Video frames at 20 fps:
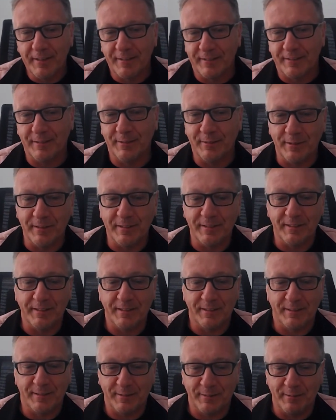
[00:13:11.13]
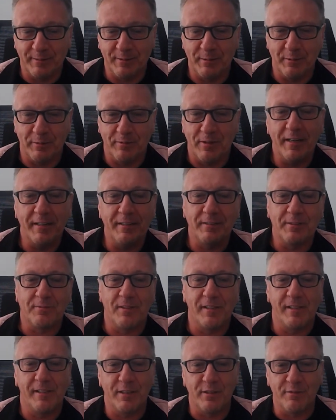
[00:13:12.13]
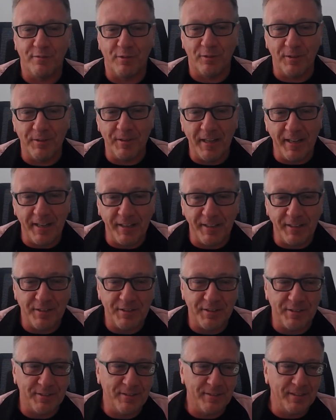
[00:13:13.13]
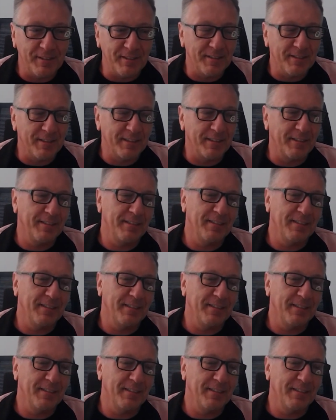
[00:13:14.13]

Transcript: Is this the right range for an age and things like that?